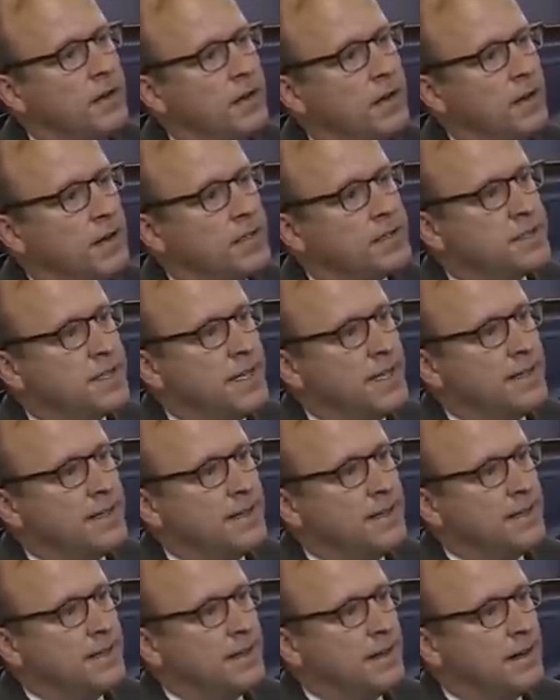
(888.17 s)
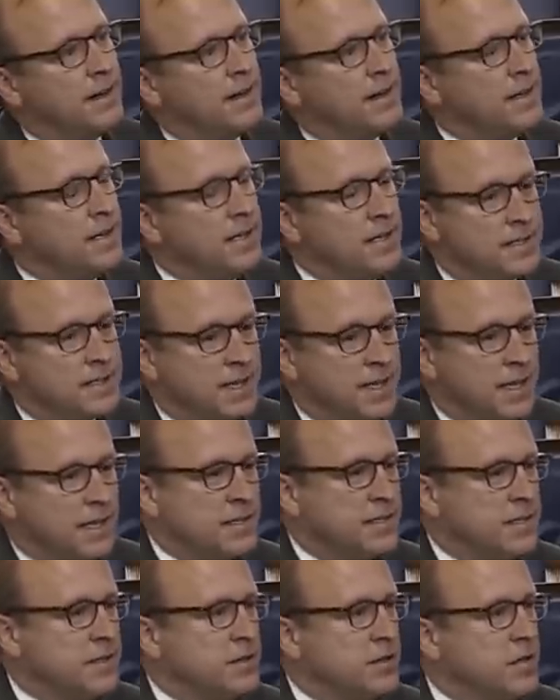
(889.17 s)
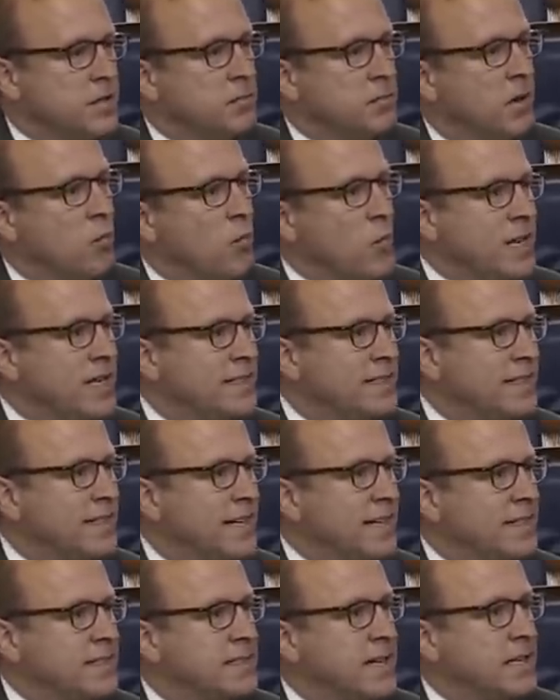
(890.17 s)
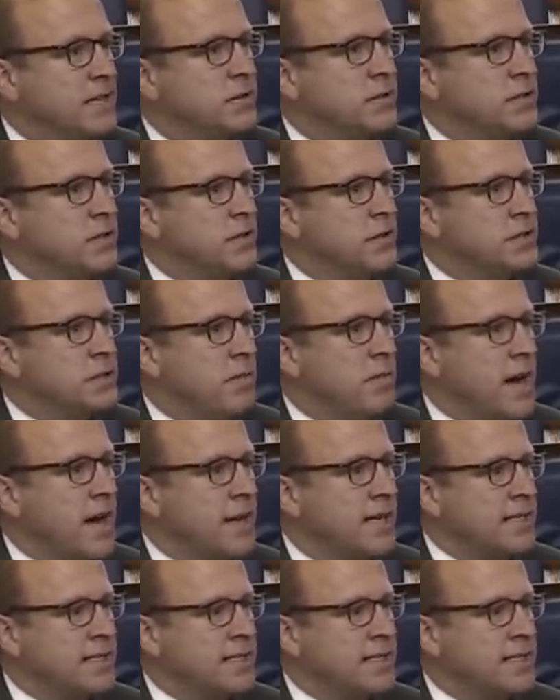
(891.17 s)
uh, said that uh, his kids, it took him a week to get test results back.